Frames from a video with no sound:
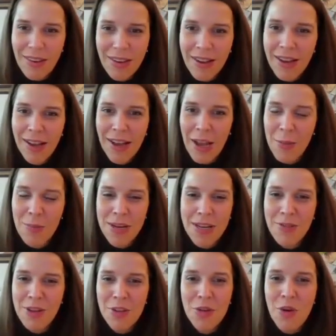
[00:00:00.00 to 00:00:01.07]
I
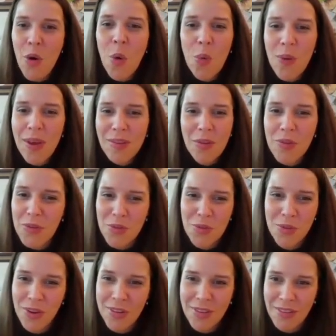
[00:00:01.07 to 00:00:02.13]
believe in the always on
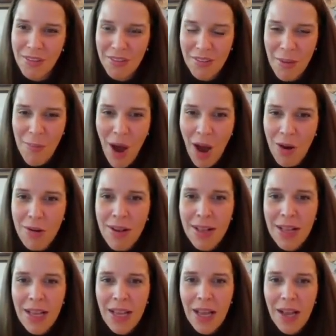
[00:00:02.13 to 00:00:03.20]
students somehow.
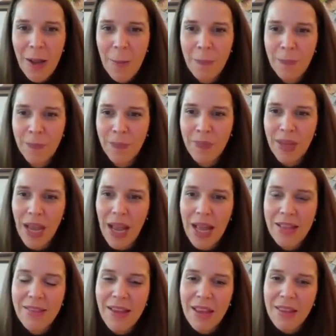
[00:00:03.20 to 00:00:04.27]

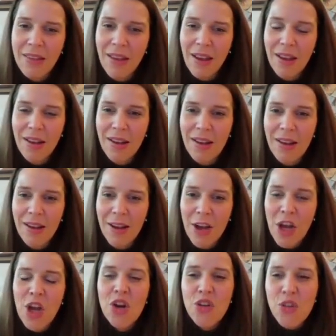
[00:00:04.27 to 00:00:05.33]
And then
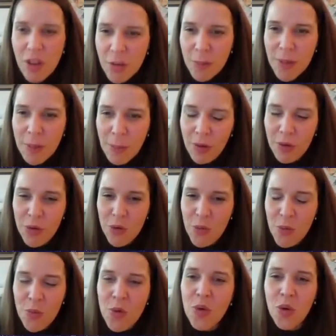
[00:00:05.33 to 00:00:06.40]
trust people
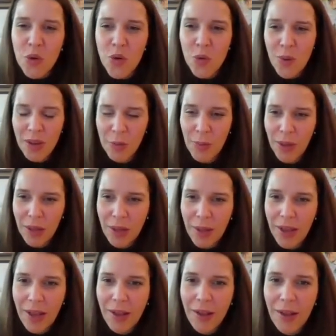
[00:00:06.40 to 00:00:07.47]
who know you as well.